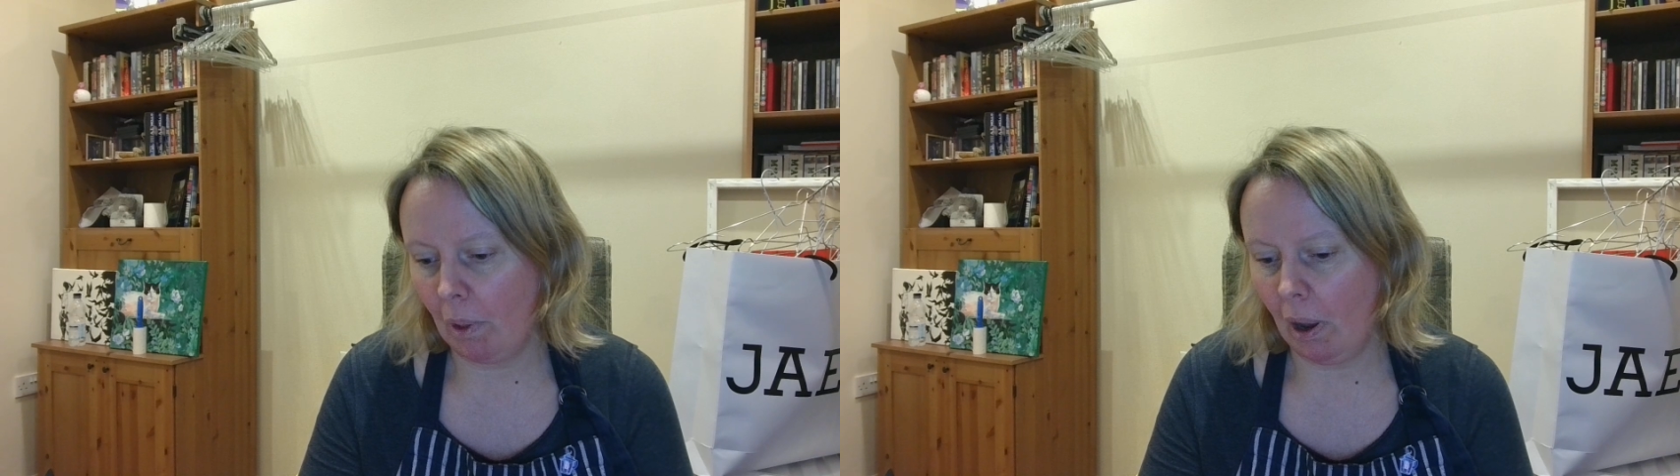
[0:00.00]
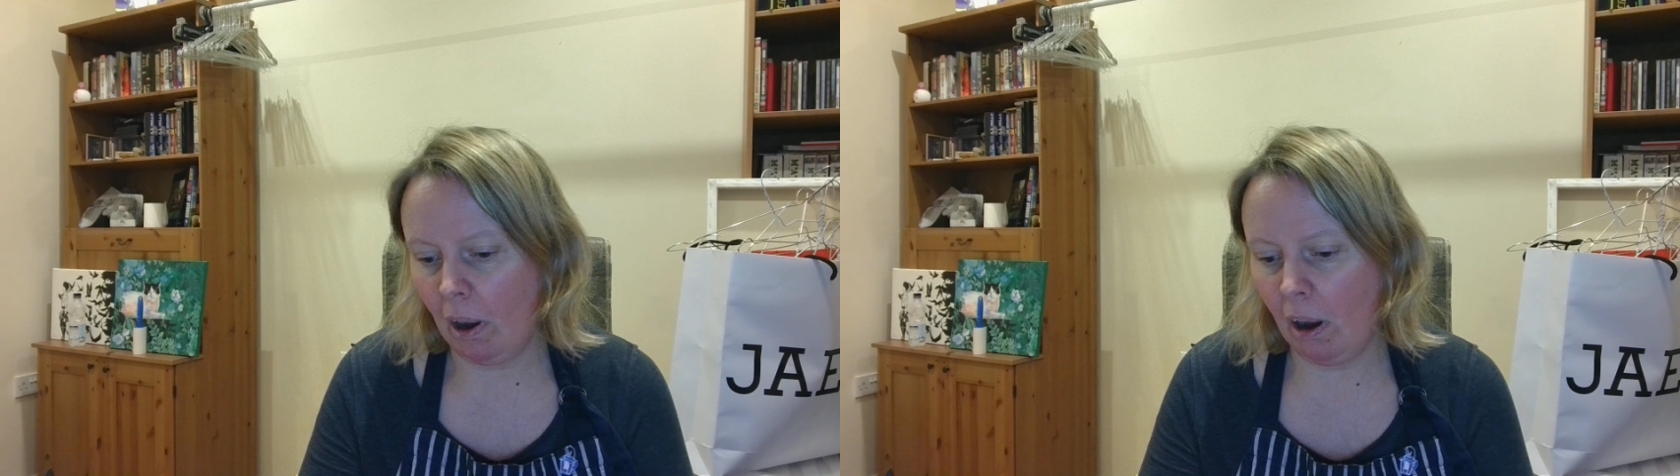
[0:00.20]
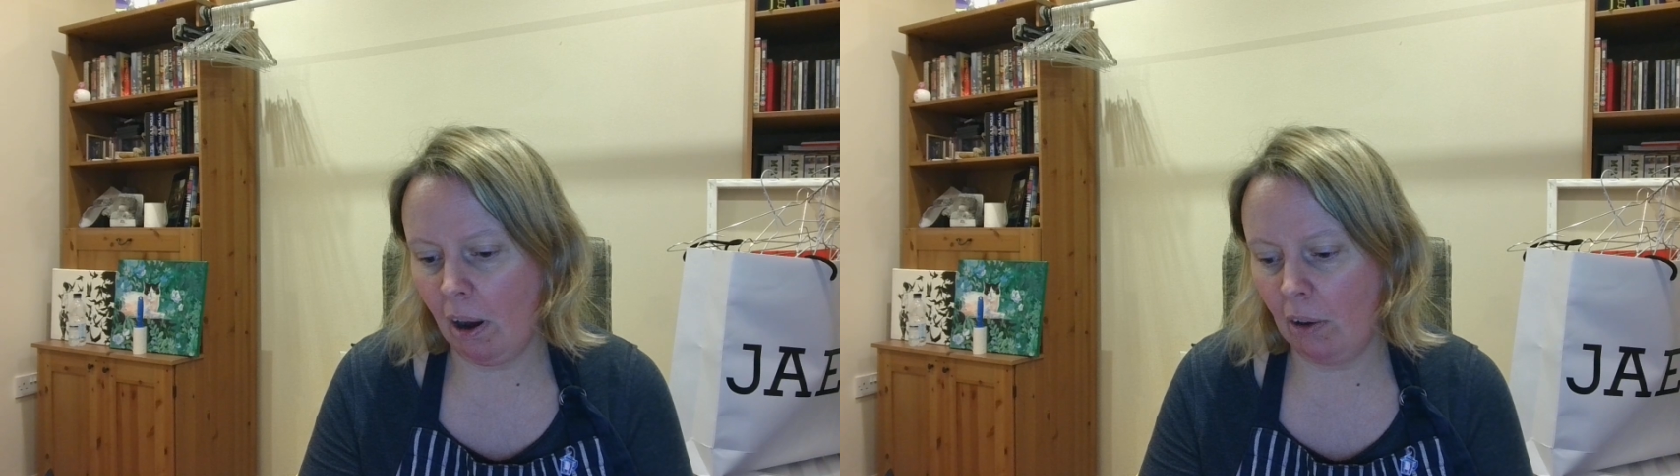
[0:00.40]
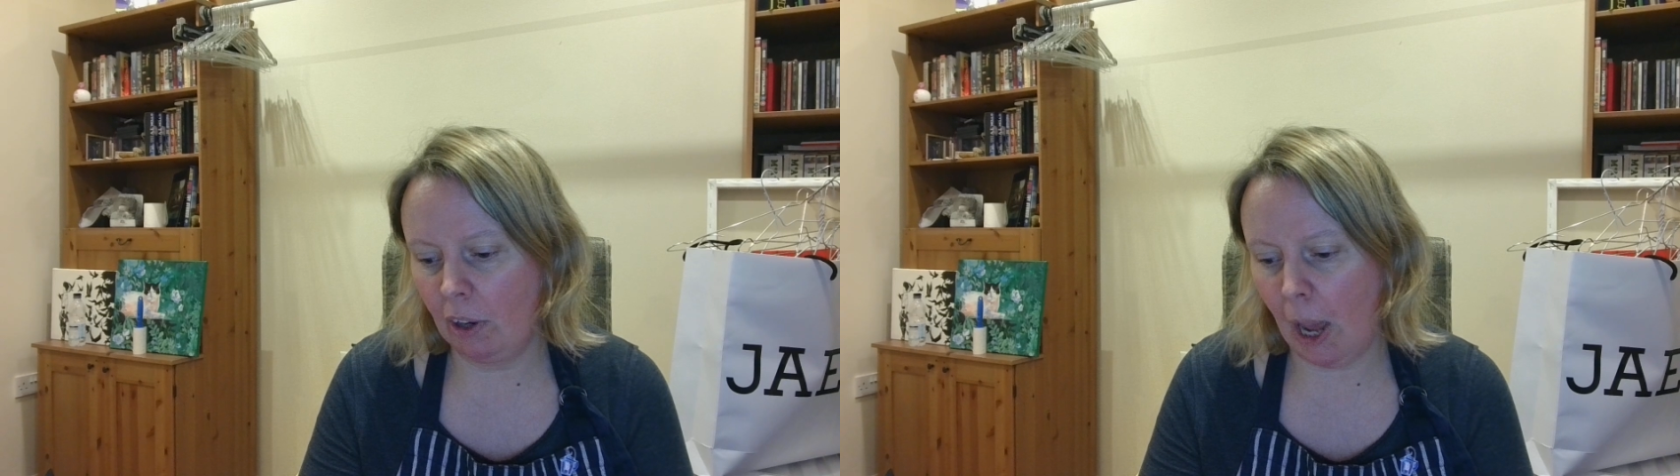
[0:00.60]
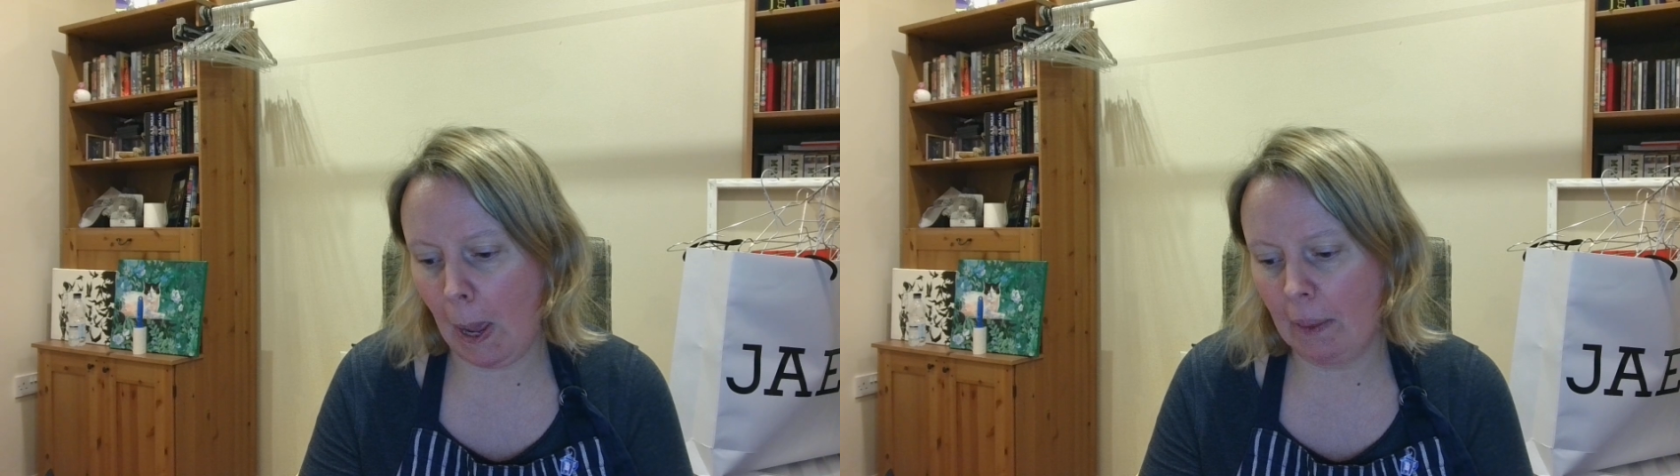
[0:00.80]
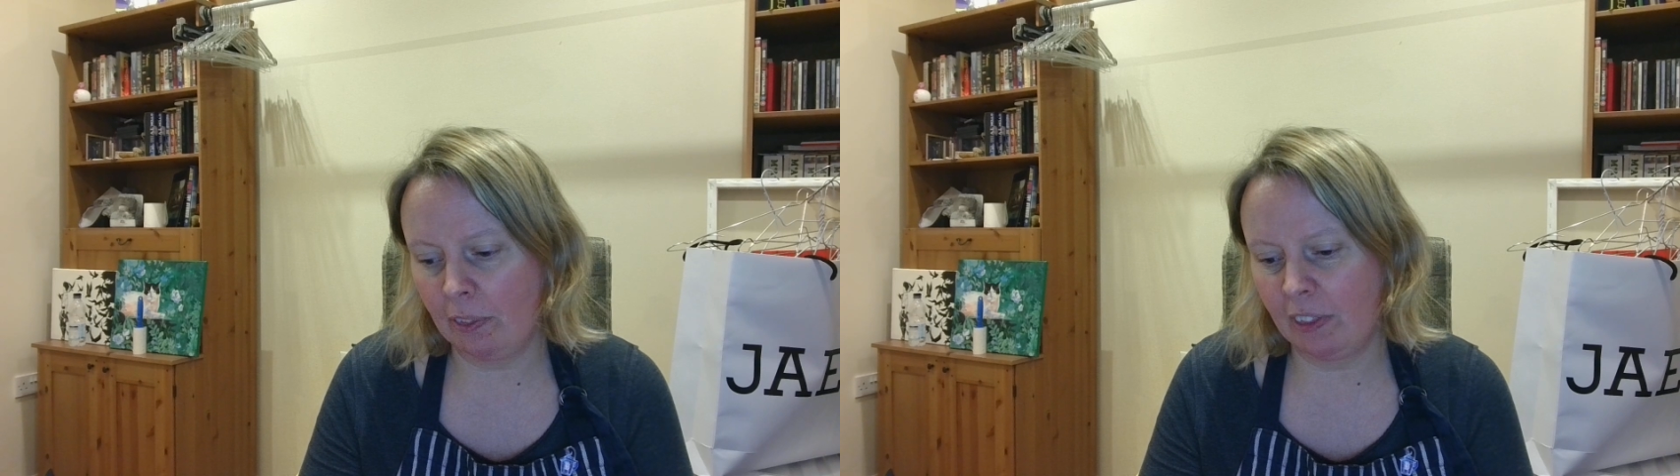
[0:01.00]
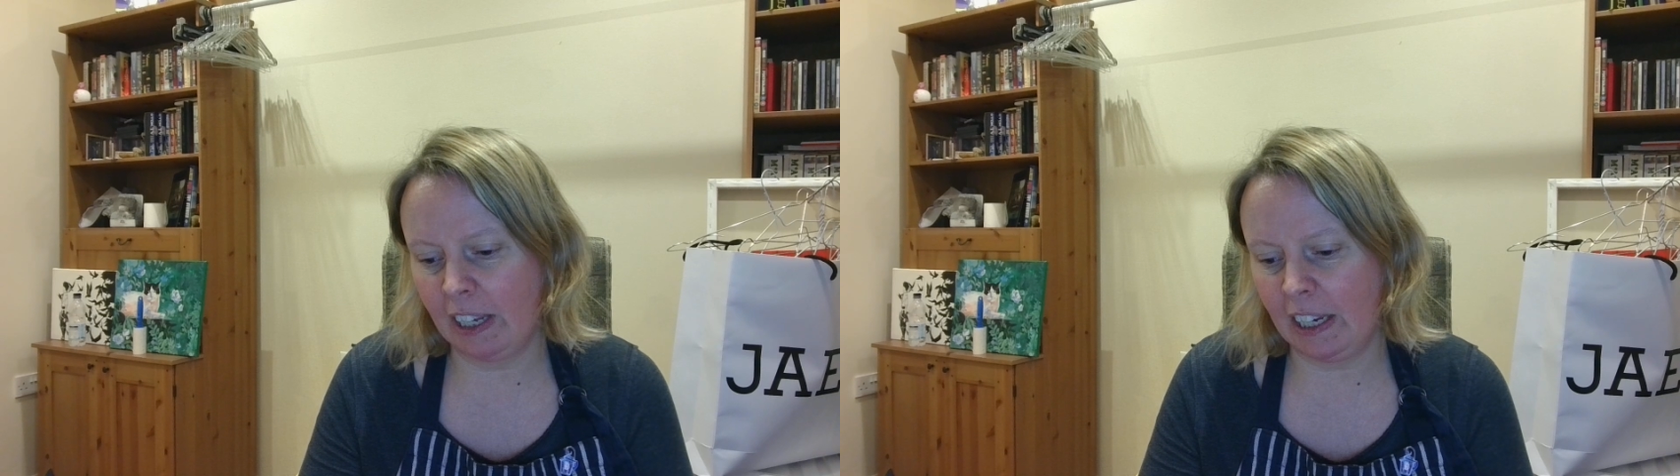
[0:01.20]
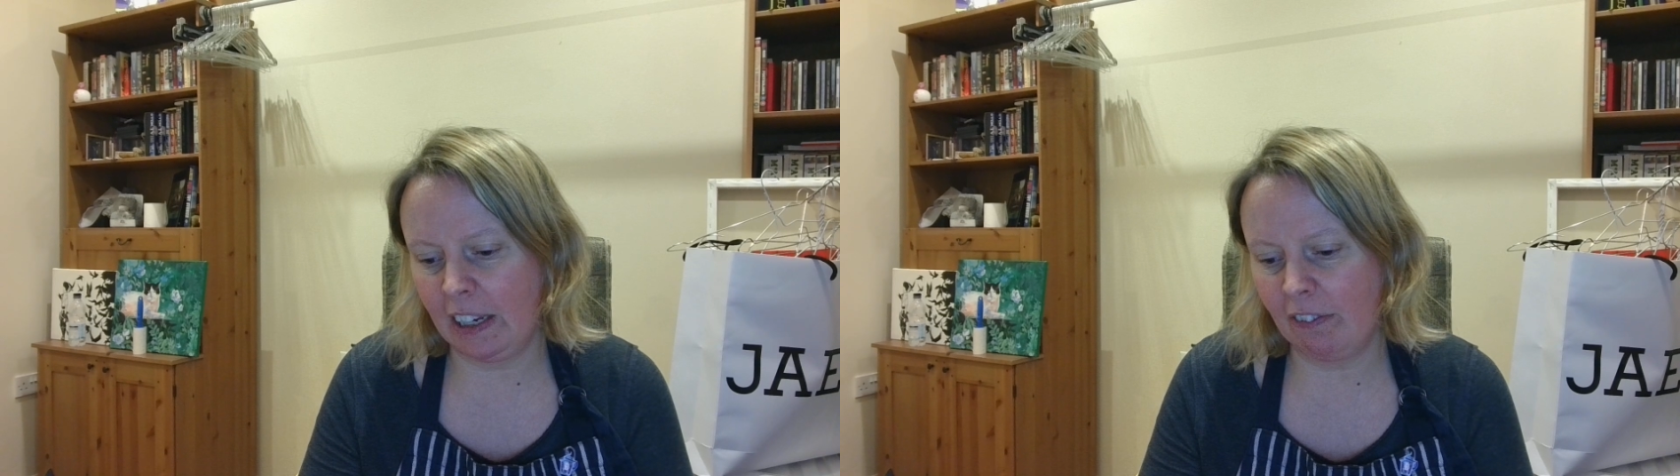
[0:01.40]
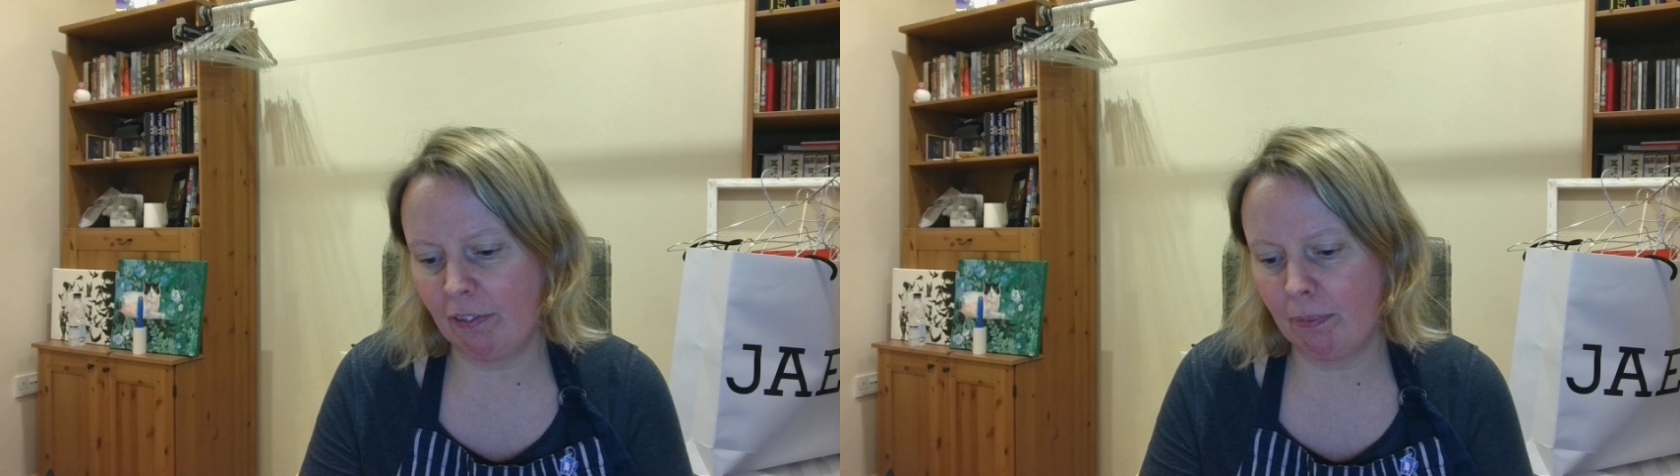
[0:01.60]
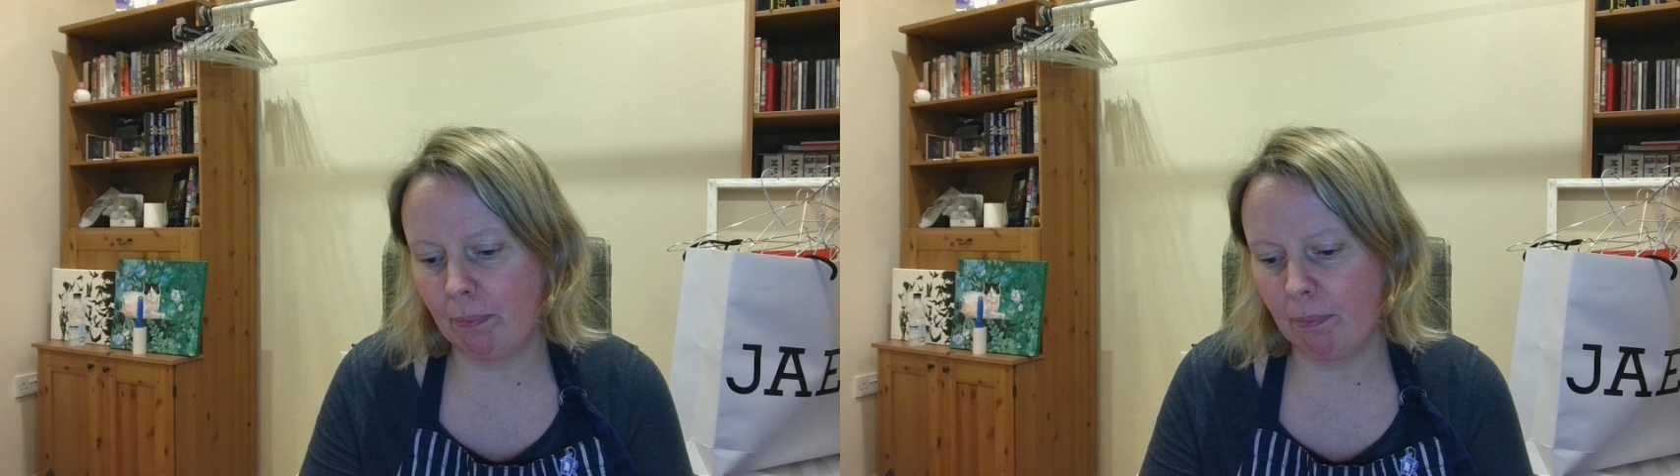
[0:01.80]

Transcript: on the